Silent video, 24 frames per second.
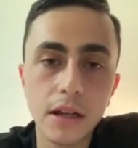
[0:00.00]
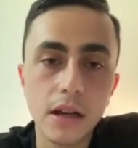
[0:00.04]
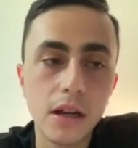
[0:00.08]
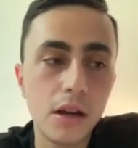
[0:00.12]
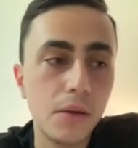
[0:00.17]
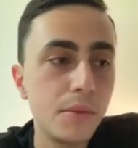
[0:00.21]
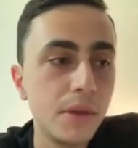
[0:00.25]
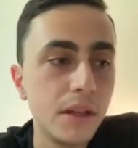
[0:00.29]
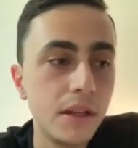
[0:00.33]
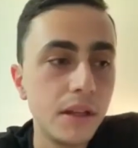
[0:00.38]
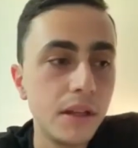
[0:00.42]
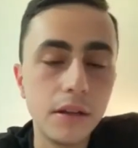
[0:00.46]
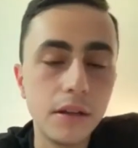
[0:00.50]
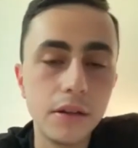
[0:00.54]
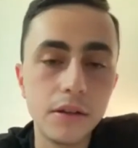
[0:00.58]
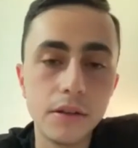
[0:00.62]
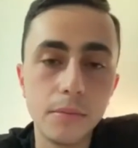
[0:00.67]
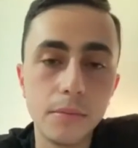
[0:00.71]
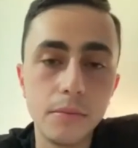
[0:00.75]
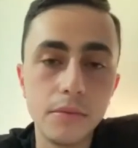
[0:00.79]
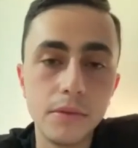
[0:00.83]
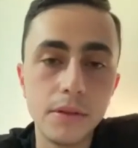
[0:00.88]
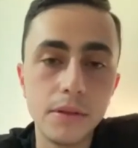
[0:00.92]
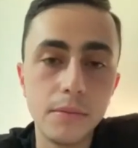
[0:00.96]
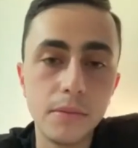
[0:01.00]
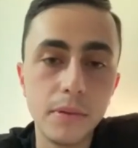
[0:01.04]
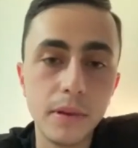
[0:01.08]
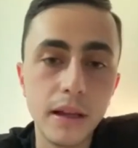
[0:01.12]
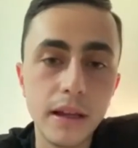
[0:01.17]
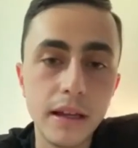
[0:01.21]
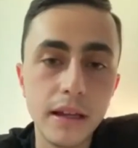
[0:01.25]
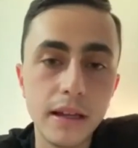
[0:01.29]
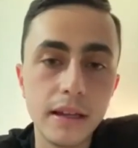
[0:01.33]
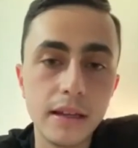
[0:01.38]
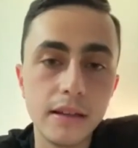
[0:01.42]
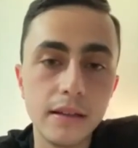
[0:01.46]
coming here to
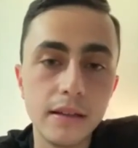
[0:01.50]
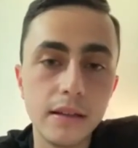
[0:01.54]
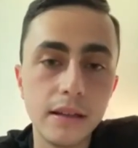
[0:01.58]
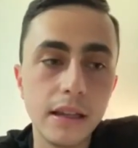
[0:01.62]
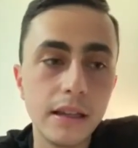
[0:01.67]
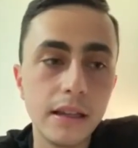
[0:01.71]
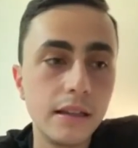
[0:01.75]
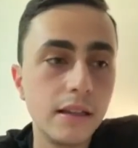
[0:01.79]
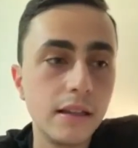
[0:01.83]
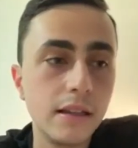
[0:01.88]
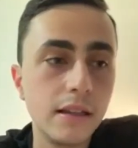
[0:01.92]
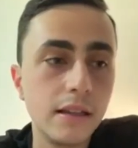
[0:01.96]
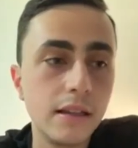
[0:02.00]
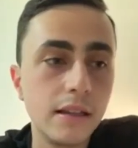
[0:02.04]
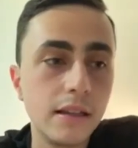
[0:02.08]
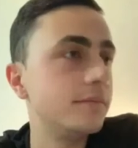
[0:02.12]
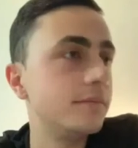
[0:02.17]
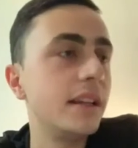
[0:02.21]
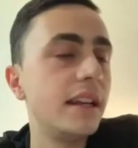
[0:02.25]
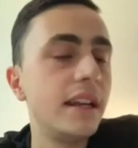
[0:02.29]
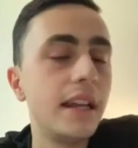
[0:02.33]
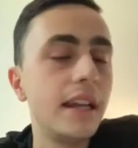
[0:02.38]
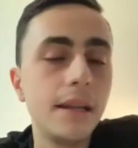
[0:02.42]
play, and the